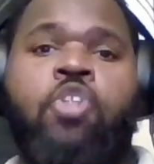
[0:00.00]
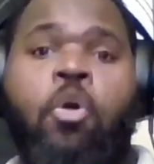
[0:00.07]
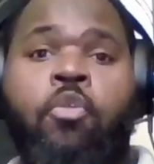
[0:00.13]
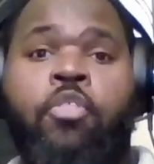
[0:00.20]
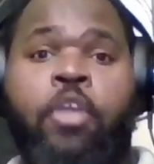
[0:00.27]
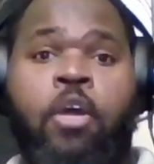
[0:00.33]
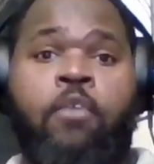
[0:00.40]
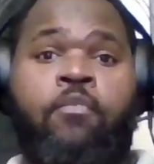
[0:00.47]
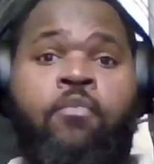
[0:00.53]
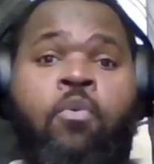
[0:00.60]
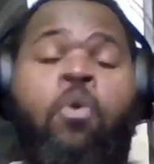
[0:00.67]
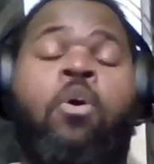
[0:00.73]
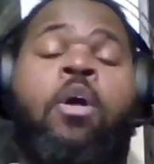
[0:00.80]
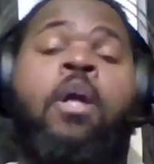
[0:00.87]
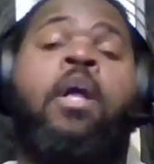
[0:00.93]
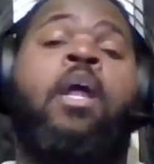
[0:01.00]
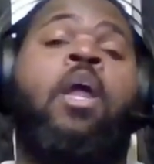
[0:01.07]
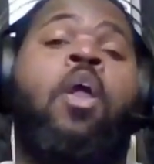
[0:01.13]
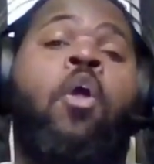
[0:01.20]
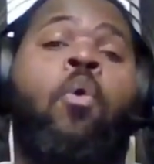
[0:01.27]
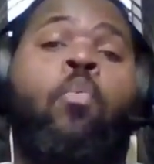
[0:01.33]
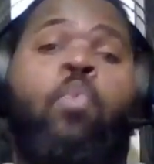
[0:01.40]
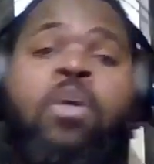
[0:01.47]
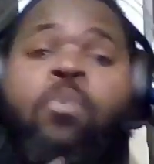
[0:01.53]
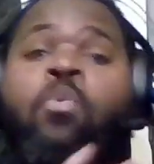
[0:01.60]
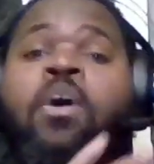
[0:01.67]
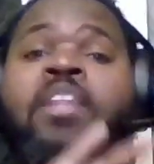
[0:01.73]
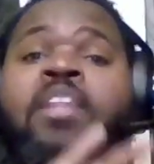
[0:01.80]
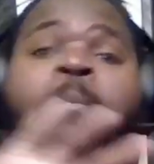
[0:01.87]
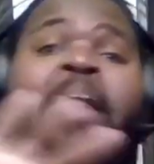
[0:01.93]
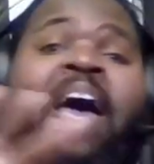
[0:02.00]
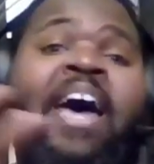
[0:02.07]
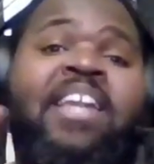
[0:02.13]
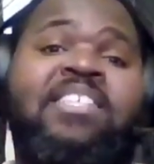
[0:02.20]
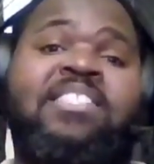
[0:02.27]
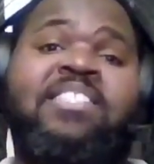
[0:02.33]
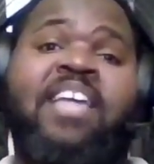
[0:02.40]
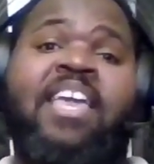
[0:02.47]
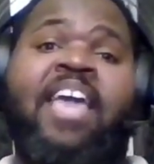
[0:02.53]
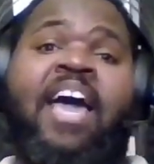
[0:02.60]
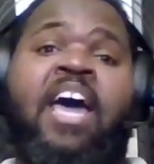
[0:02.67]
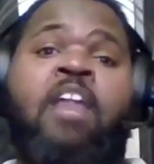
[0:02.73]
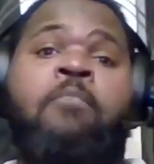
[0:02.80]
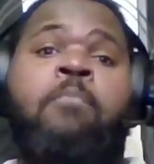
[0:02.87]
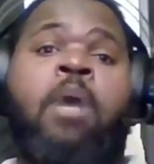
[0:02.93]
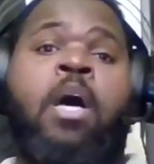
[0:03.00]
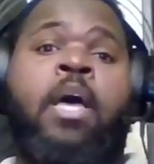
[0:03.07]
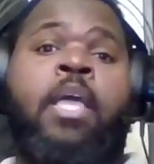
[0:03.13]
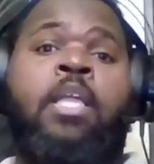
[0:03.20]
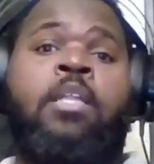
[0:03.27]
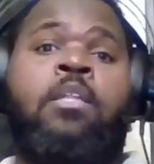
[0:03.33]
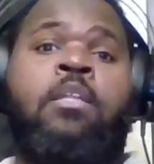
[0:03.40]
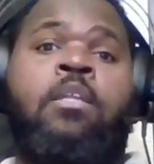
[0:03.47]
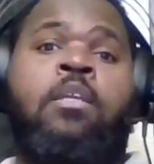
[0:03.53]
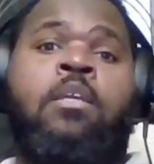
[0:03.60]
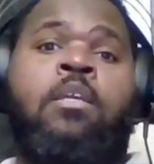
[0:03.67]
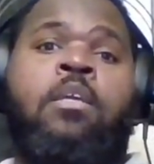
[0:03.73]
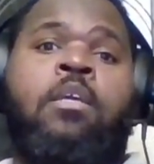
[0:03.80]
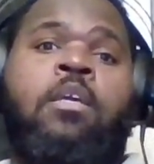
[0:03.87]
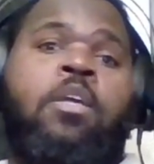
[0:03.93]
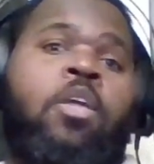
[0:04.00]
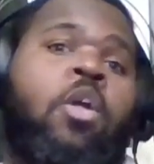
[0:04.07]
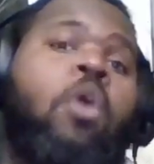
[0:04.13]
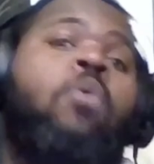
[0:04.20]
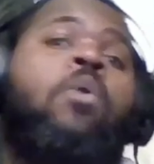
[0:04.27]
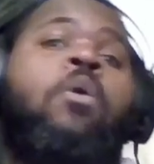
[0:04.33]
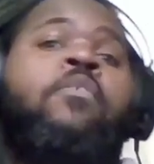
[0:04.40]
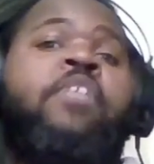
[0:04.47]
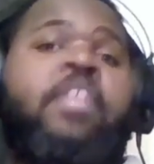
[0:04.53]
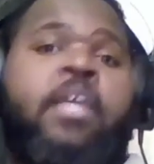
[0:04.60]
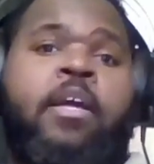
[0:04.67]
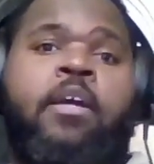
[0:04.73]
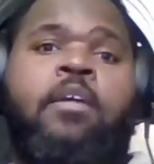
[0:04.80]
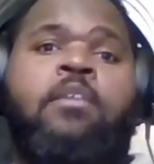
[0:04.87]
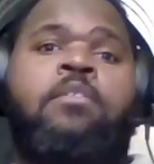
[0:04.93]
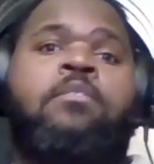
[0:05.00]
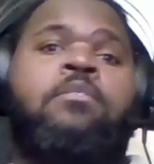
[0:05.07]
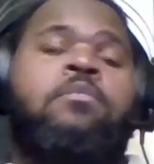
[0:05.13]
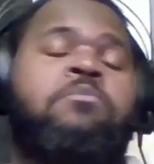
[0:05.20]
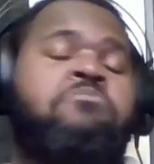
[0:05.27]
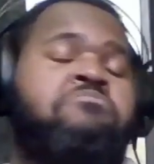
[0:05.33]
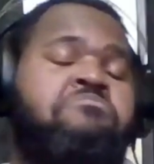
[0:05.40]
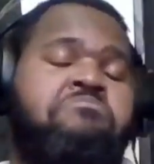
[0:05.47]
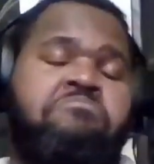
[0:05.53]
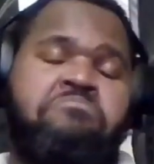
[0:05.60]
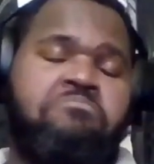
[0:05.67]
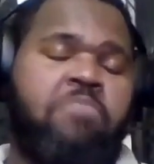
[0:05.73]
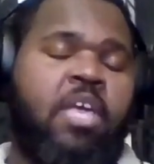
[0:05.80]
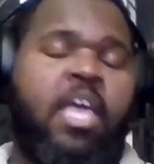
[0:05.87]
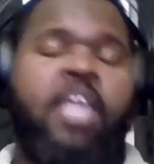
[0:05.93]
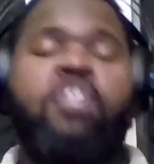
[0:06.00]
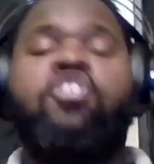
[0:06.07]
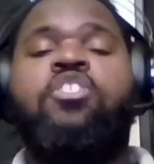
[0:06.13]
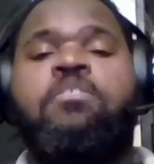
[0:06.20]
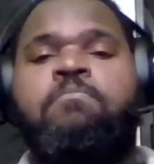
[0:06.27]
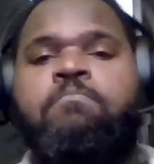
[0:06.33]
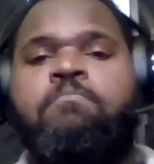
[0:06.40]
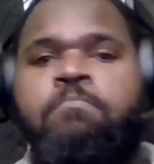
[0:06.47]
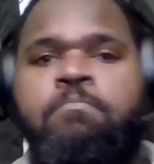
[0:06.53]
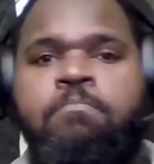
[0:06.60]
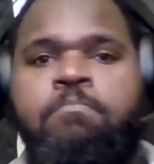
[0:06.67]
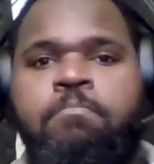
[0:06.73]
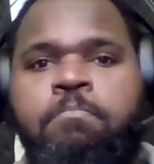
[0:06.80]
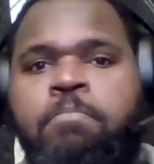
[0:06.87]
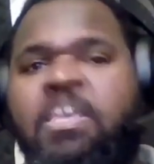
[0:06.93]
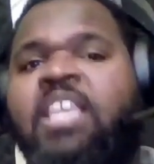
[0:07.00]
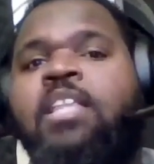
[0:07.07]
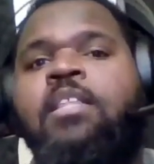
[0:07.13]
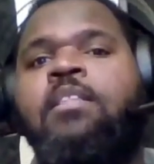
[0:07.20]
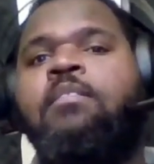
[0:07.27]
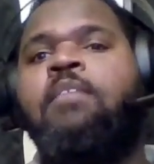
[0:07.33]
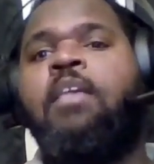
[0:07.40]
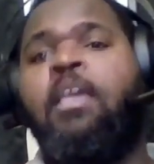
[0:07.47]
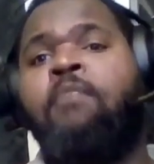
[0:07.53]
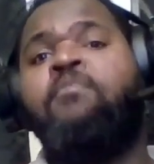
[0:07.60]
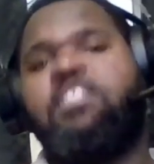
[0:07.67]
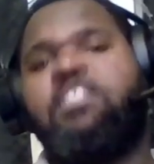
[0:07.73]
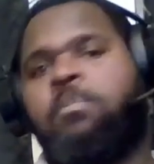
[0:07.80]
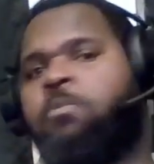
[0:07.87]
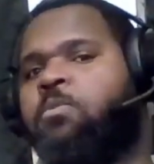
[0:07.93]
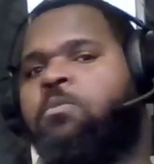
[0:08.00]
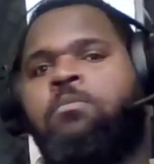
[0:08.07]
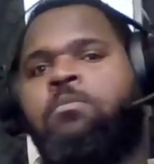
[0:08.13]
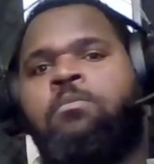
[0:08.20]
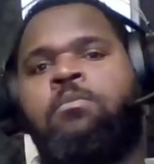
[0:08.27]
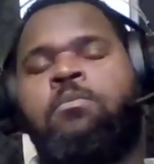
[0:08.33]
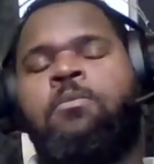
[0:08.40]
So therefore, we want them out of sight, out of mind, go over there and just be invisible.